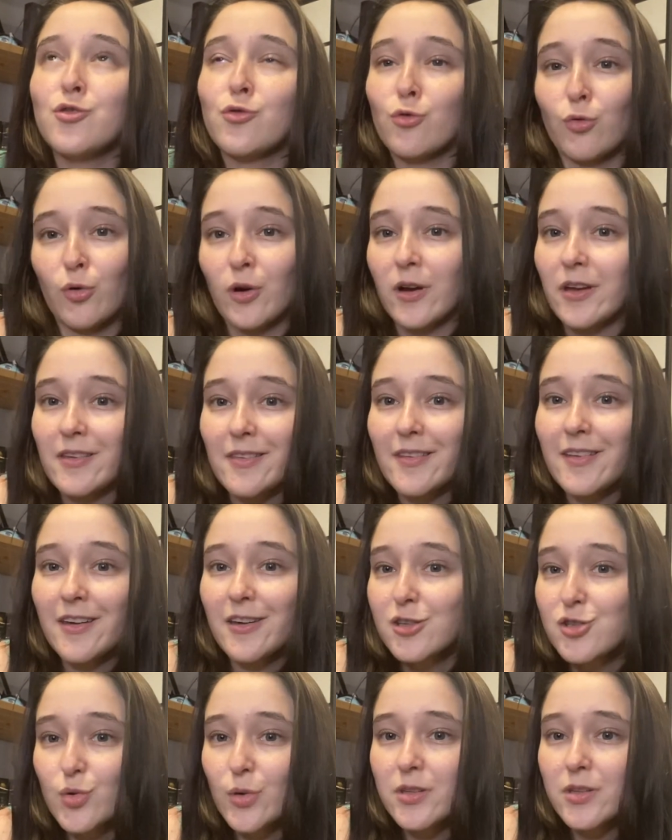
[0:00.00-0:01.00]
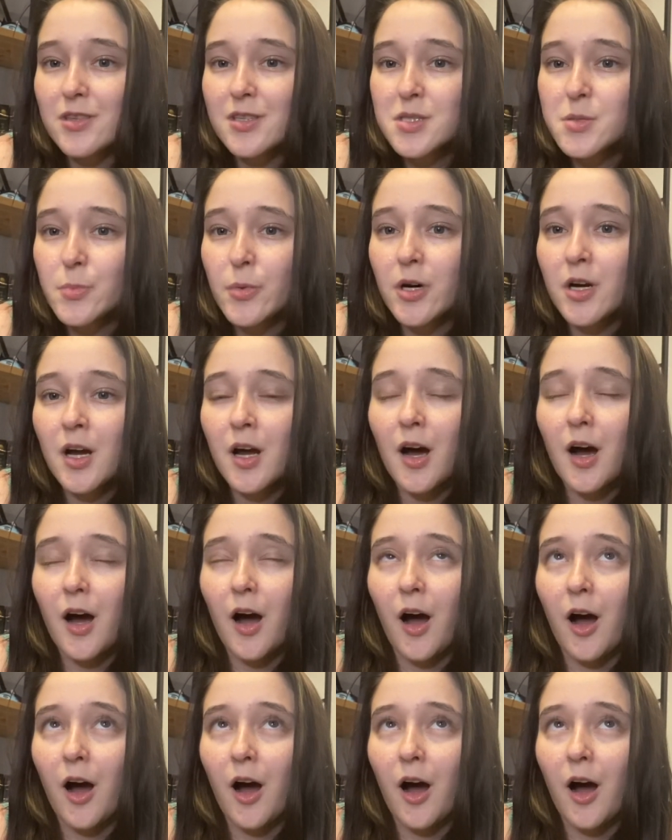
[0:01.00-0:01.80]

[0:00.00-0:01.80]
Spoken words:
greatly enjoyed this book.